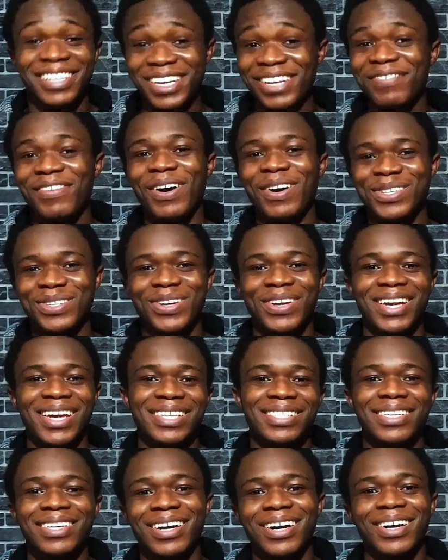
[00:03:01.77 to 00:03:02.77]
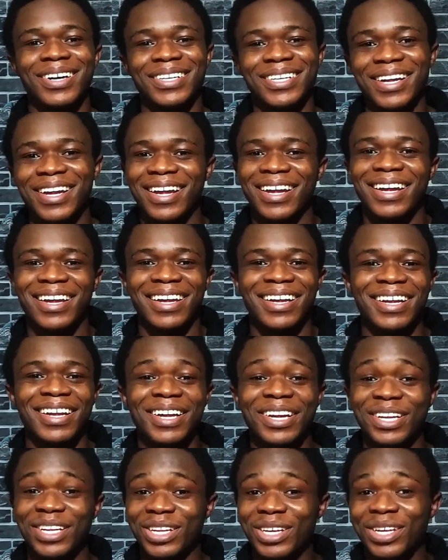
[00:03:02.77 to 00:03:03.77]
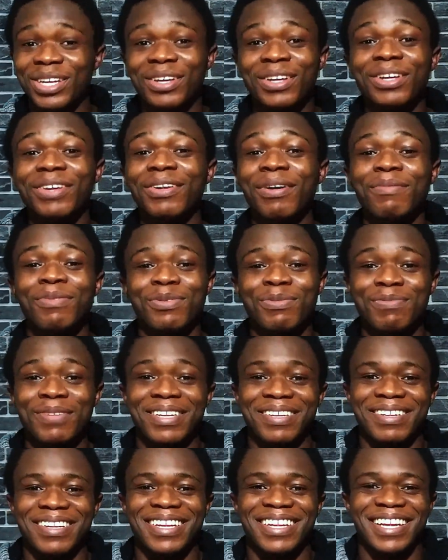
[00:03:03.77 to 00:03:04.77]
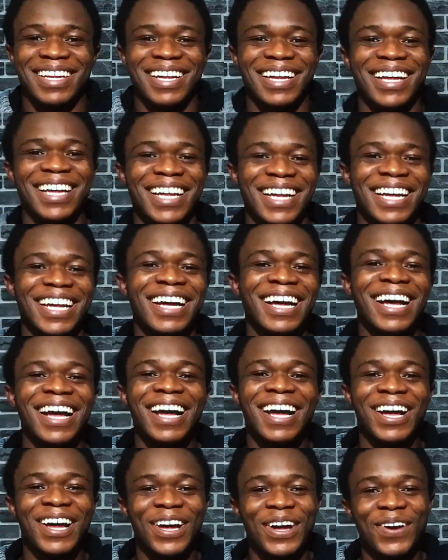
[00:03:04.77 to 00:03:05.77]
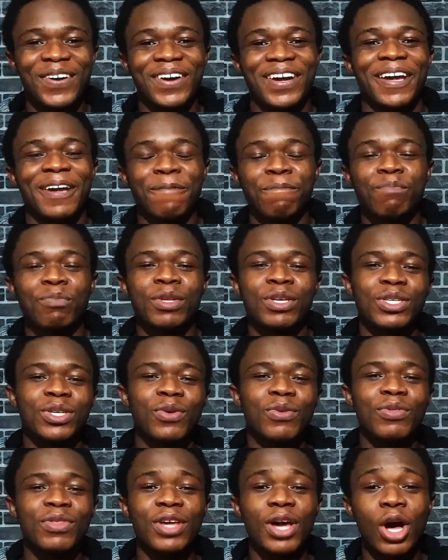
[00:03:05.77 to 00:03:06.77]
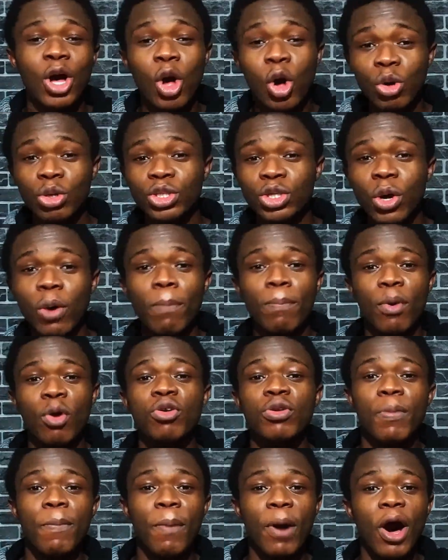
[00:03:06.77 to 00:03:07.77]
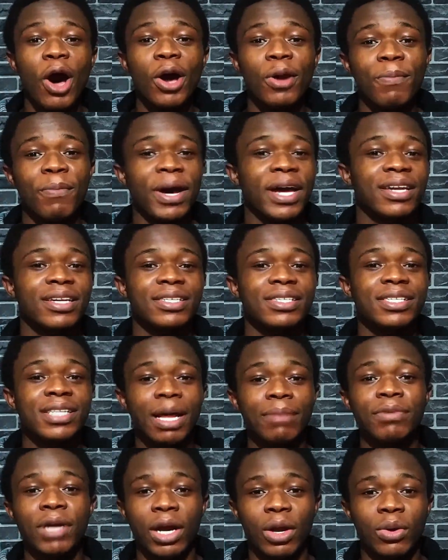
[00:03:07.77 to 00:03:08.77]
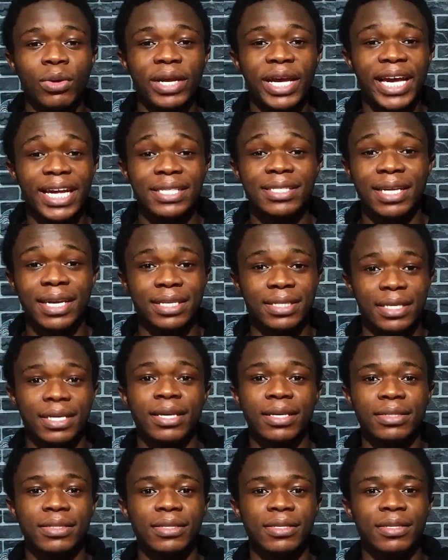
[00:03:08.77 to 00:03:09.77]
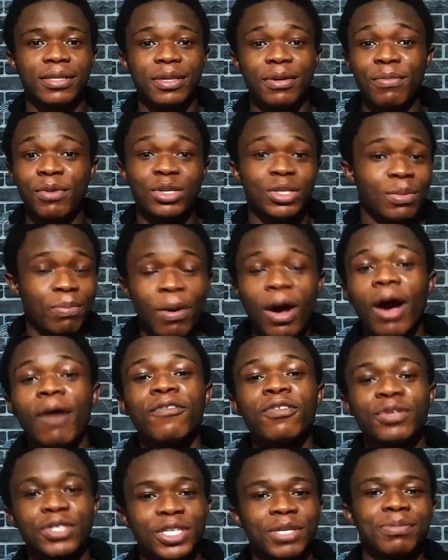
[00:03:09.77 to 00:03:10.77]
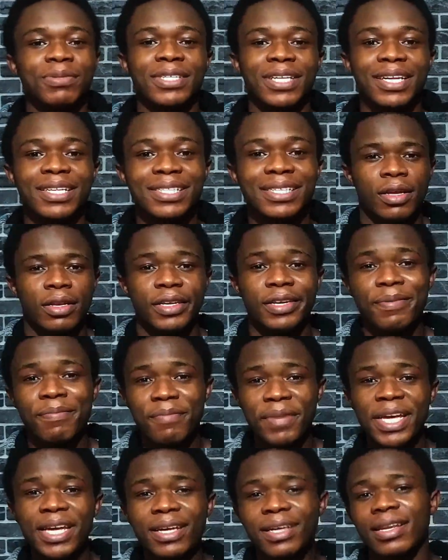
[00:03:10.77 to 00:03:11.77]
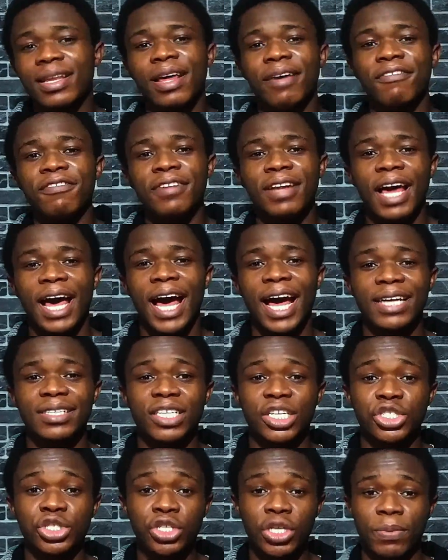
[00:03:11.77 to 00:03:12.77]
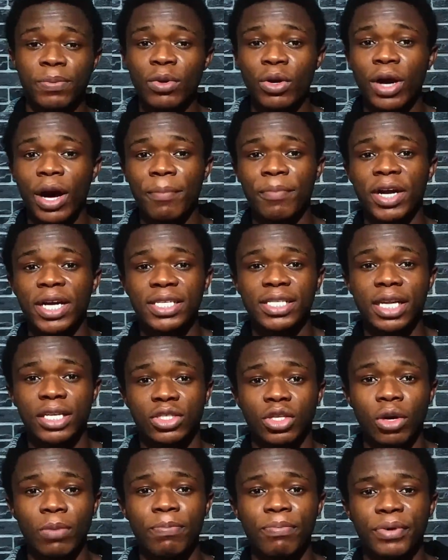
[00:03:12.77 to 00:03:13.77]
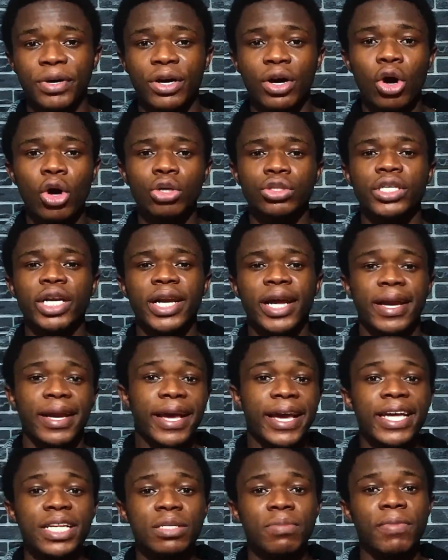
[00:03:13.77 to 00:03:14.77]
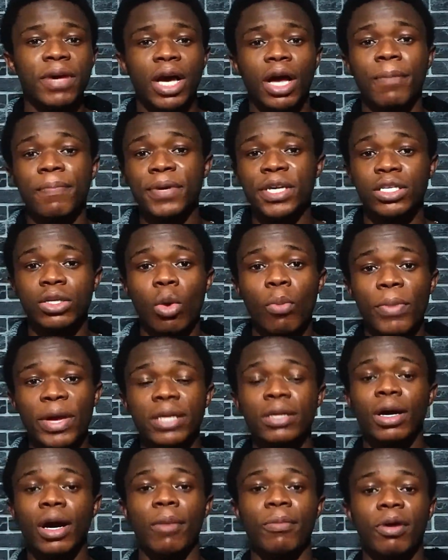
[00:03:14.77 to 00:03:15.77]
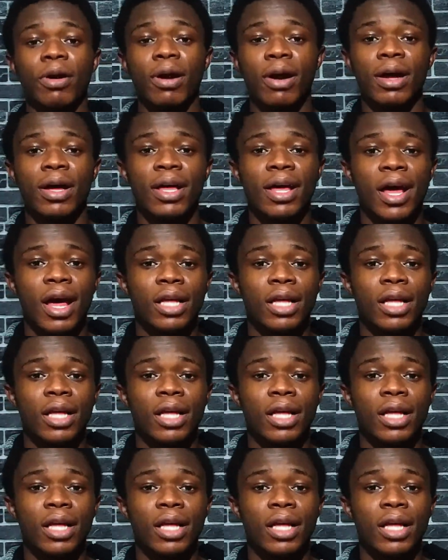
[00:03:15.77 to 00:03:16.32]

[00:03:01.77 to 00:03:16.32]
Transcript: give out your SD card. You can give them to me. Okay, so they are also both powered by the Snapdragon 888, the most powerful chipset. The Mi 11 has a triple camera setup, a 108 megapixel main camera,